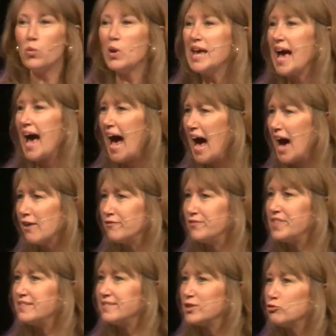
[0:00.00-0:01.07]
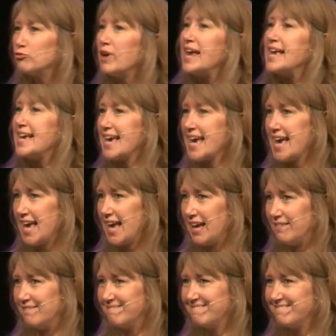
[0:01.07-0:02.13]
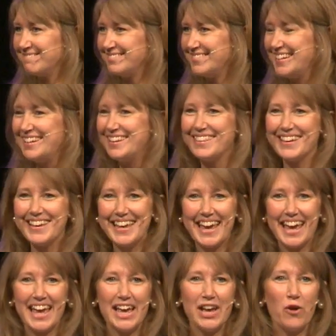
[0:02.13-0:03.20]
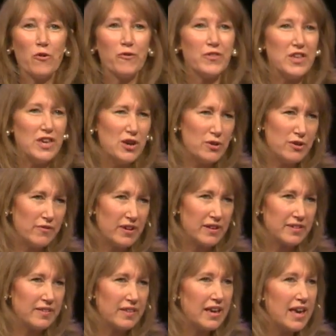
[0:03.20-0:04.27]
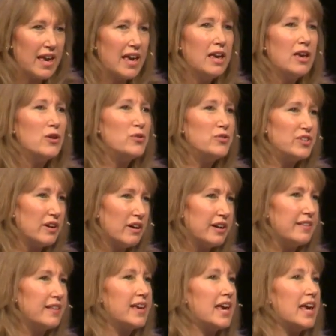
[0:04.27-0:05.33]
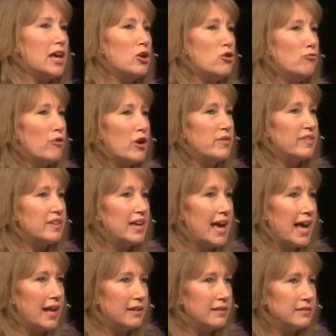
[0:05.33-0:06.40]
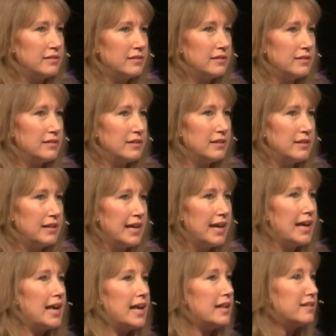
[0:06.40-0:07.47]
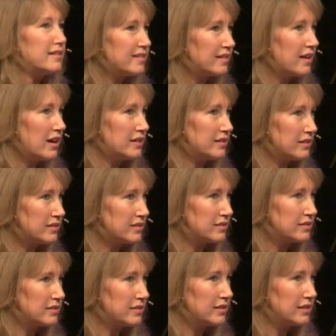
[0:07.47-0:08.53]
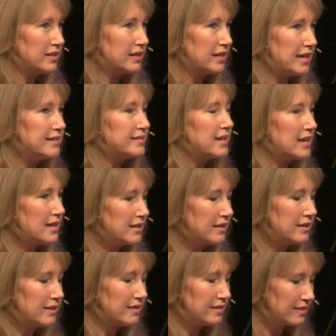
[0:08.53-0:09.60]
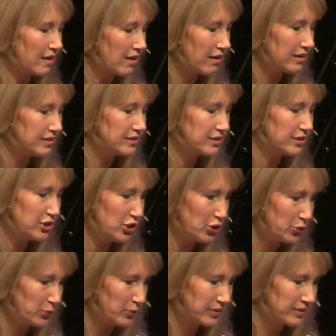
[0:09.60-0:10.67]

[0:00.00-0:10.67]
we have this great King, the King of the universe, the King who died, the King who rose again, inside us. He's inside you.